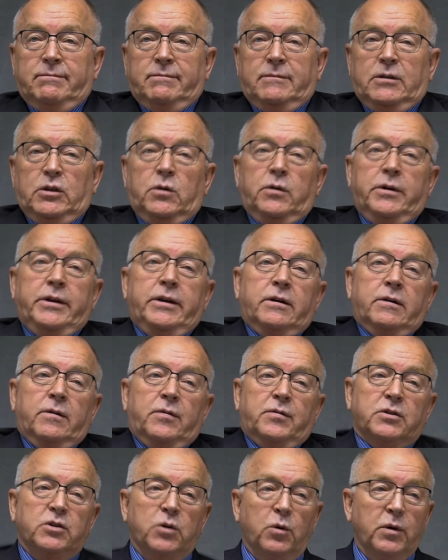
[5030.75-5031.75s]
You don't hear
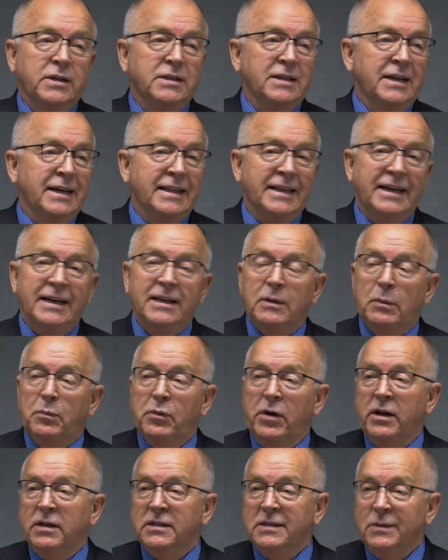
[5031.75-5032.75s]
stories like that in the
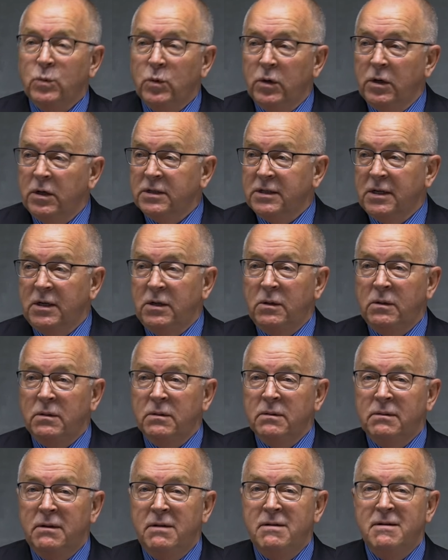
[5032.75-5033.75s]
Protestant world as a
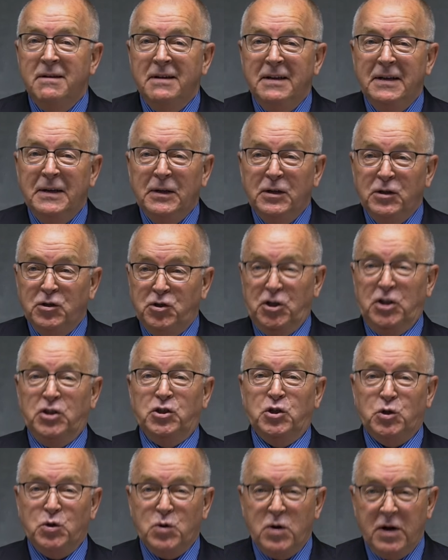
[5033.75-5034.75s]
whole.
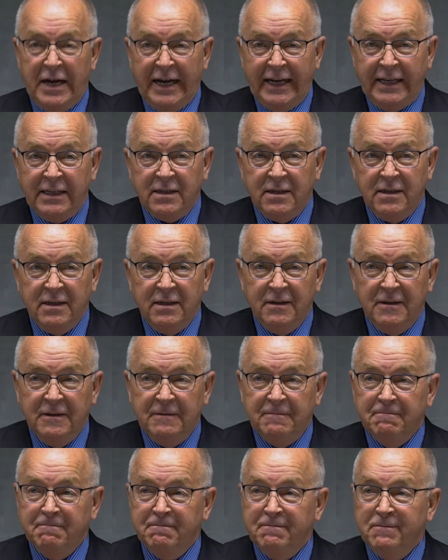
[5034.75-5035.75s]
Jesus Christ.
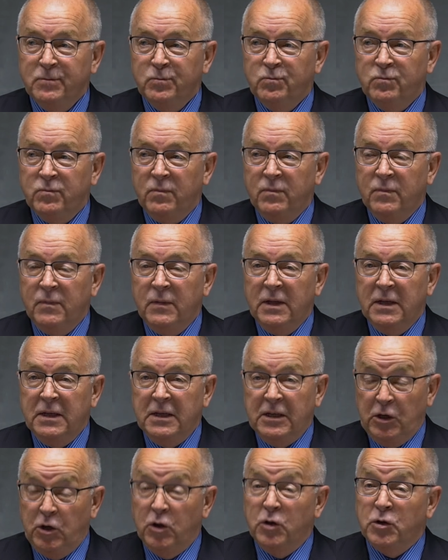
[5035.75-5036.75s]

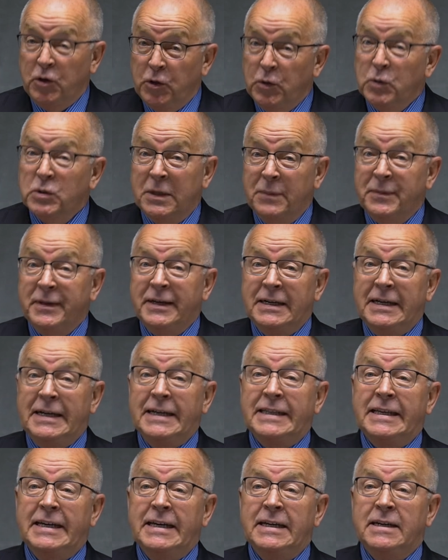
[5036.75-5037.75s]
You know, to do something
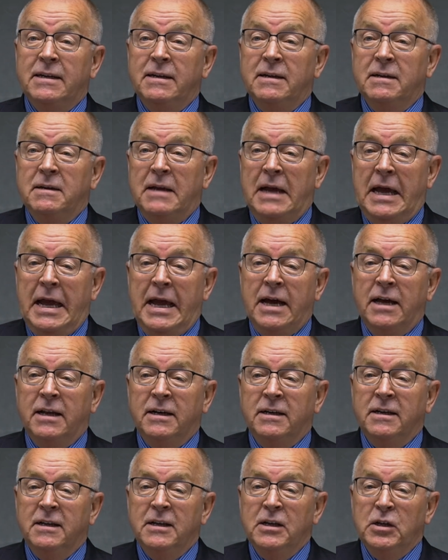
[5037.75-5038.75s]
like that
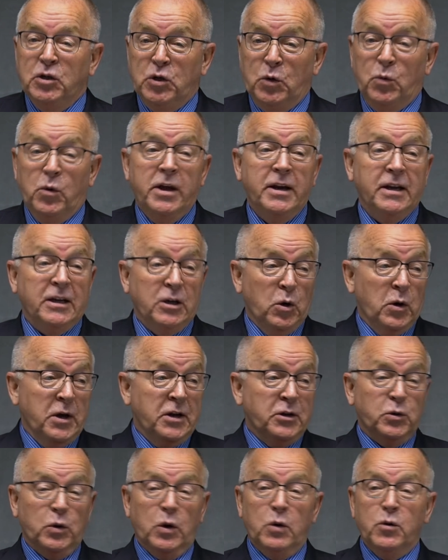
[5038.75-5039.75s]
and to go
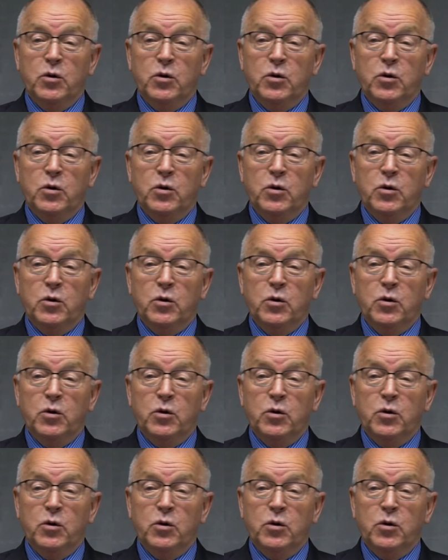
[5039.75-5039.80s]
into a